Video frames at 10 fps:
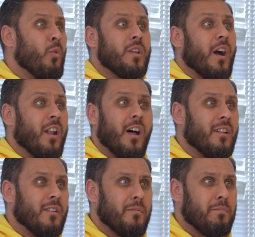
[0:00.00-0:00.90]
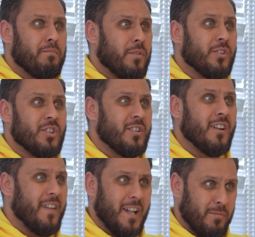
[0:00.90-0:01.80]
only halal position
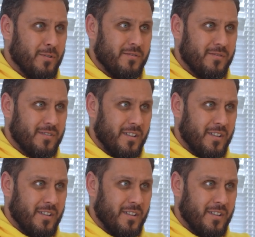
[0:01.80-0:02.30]
available?